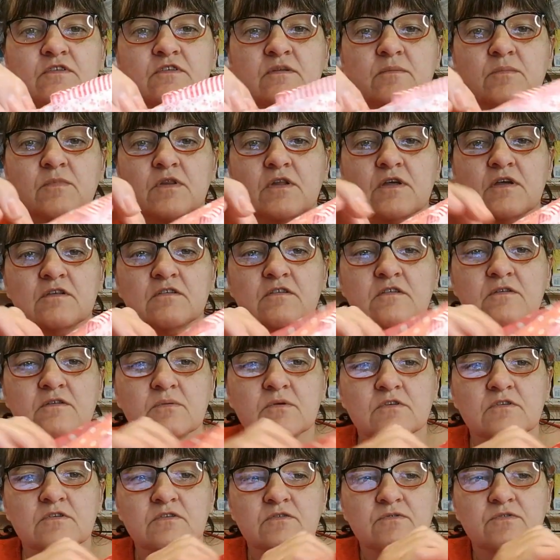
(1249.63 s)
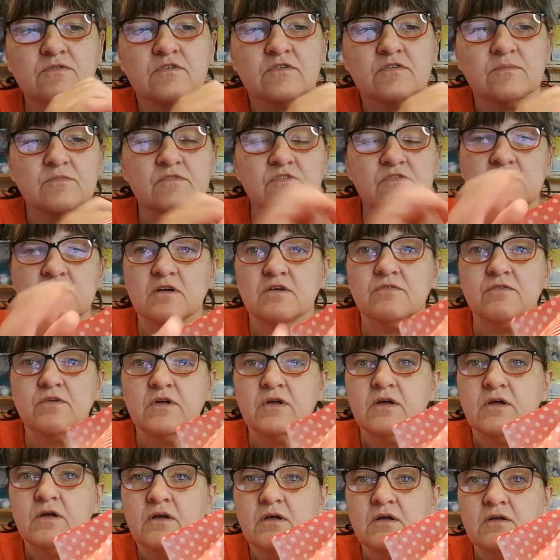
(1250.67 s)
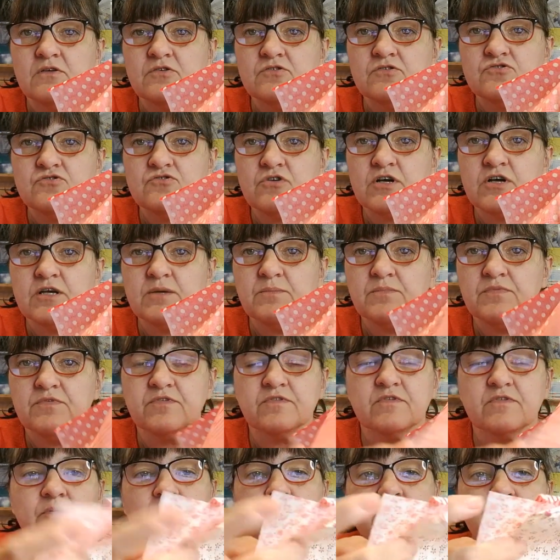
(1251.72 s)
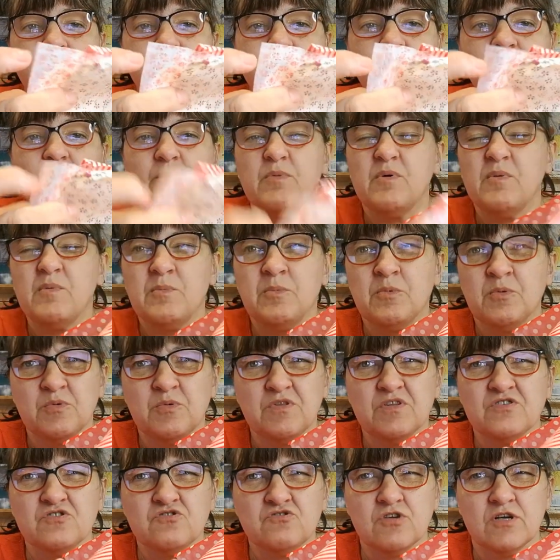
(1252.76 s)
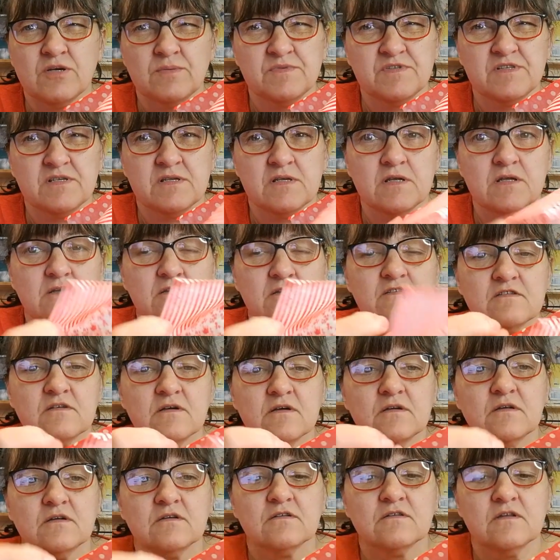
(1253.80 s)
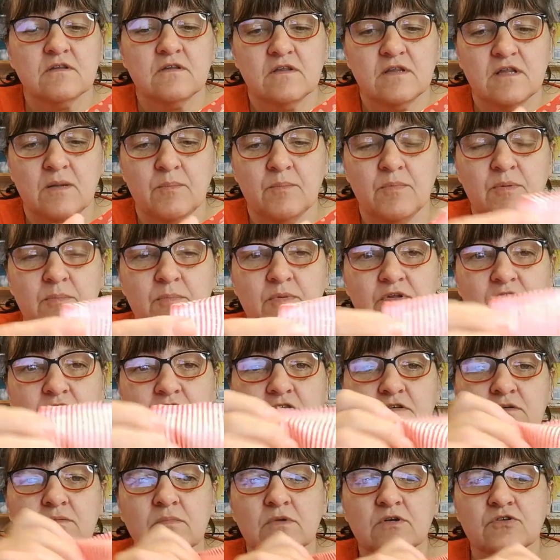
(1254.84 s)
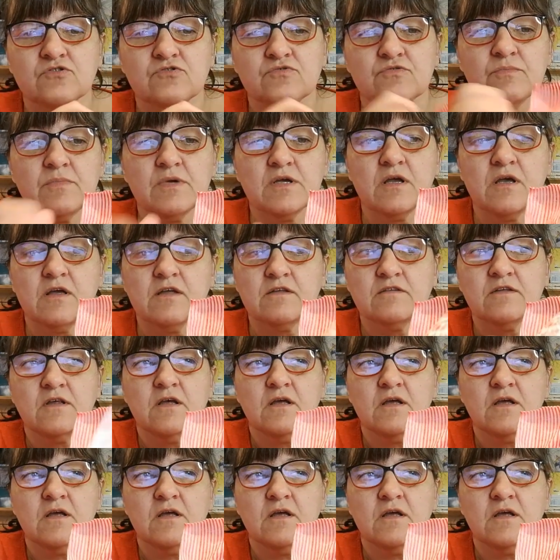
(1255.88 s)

some of these as well, some stuff. Stripes. I'll probably put the stripes in the inside because I think that'd be a bit too much for my eyes.